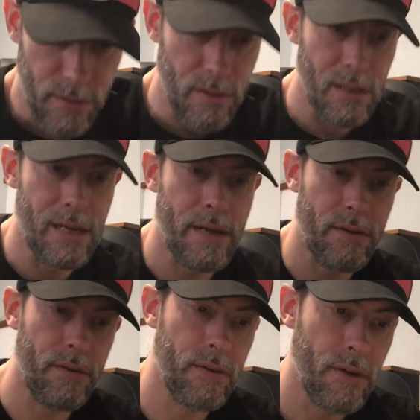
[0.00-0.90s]

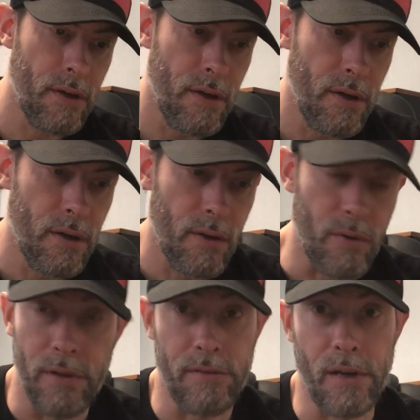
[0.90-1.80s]
collect
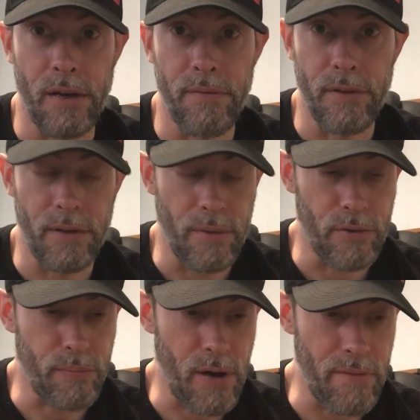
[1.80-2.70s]
well, it's not even a label,
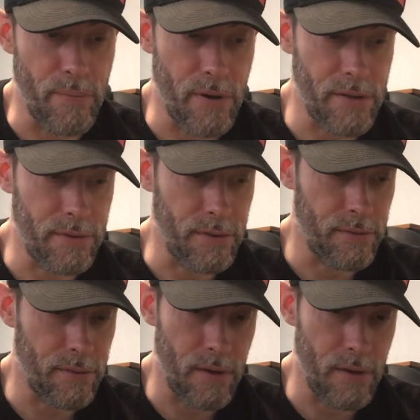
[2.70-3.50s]
it's private pressings.